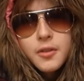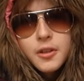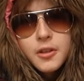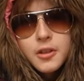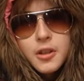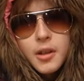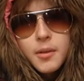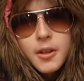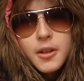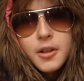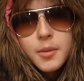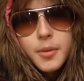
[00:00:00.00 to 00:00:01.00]
Luke
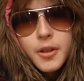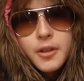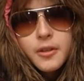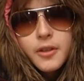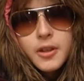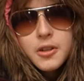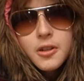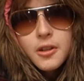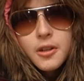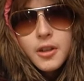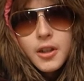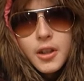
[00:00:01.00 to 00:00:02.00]
Skywalker, but in the
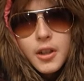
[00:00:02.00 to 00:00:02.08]
original,